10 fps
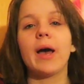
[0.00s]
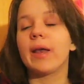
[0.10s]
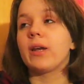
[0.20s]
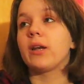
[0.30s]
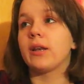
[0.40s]

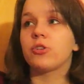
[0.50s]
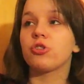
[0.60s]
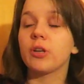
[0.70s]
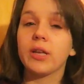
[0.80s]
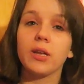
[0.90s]
and
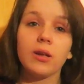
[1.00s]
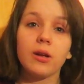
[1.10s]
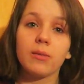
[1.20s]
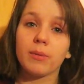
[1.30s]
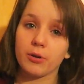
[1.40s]
literally
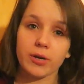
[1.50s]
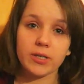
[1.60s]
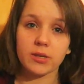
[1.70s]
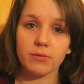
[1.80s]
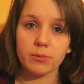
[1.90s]
my
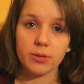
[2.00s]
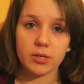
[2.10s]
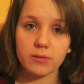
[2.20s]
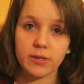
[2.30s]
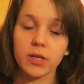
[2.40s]
grades suffered
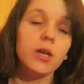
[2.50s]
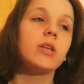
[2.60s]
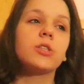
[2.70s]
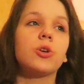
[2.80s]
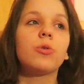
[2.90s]
because of it.
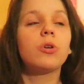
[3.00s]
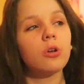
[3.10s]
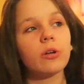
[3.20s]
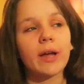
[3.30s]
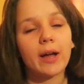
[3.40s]
So
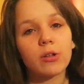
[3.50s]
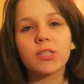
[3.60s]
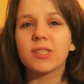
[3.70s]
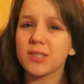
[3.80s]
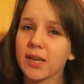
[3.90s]
look at how
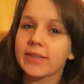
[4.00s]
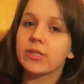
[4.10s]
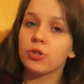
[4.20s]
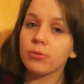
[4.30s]
that's assessed.